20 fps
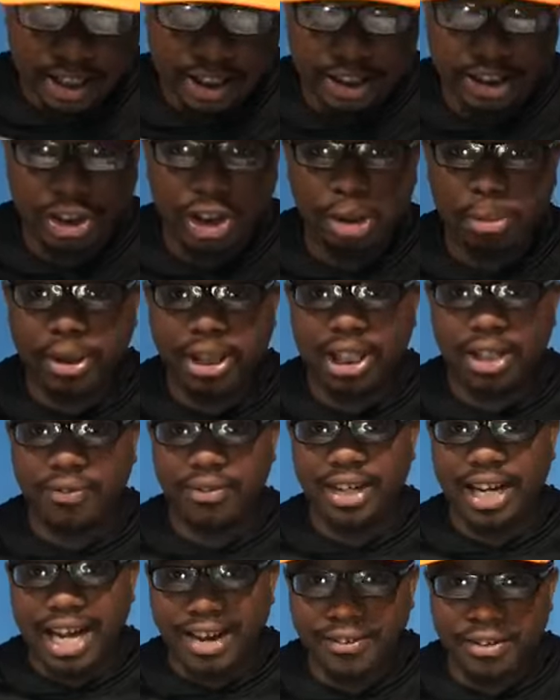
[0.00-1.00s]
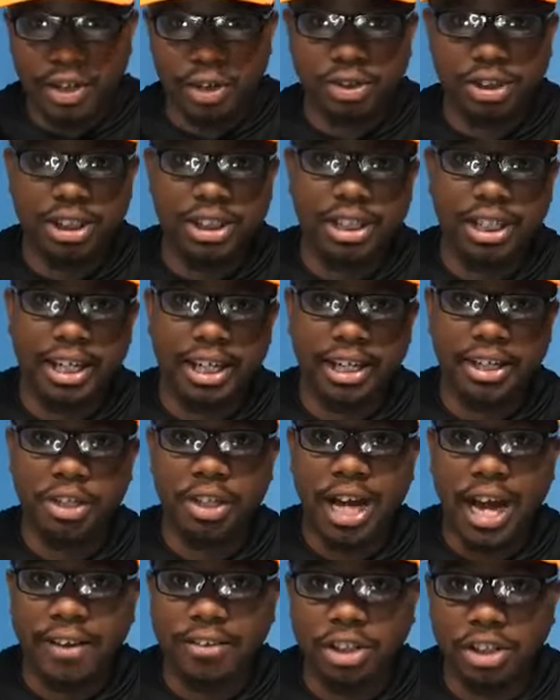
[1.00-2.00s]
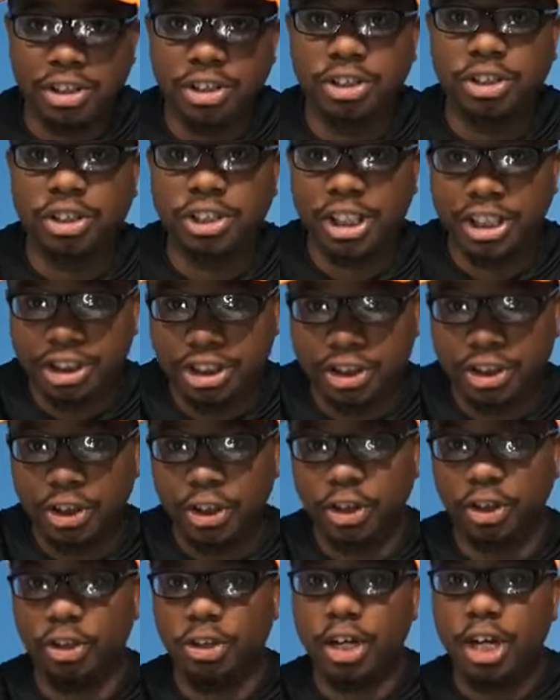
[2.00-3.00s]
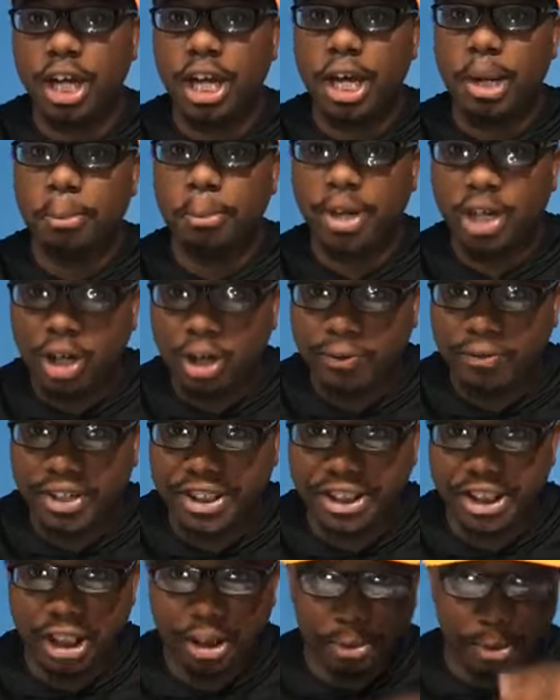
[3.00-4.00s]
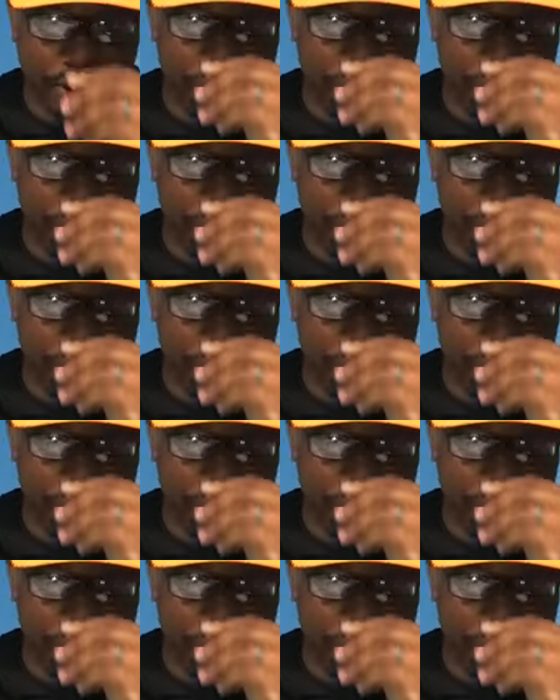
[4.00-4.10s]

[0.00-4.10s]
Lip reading: There's so many different avenues, and then you have the traditional minnow fishing,